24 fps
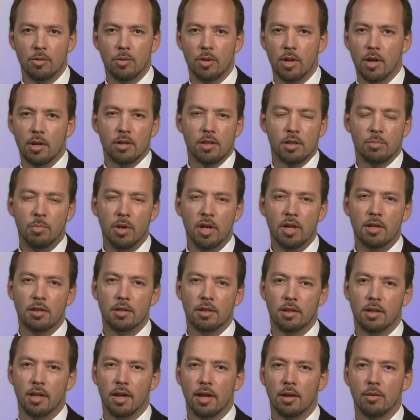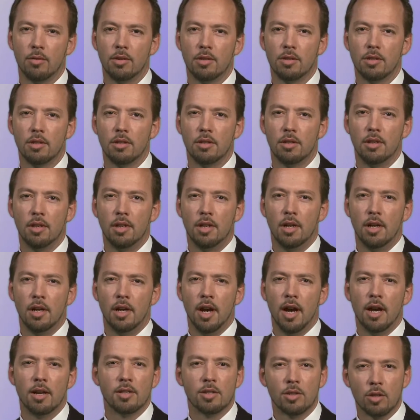without speaking the language.
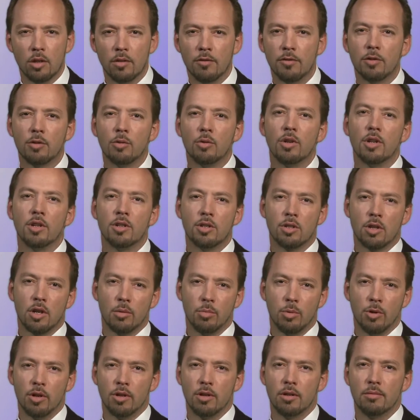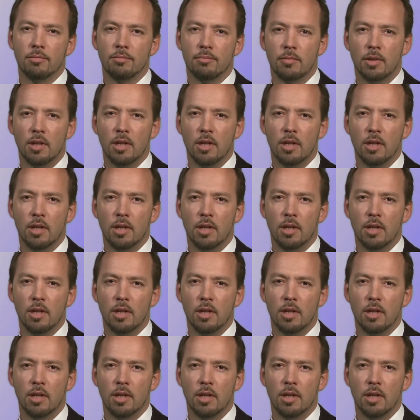I served through an interpreter.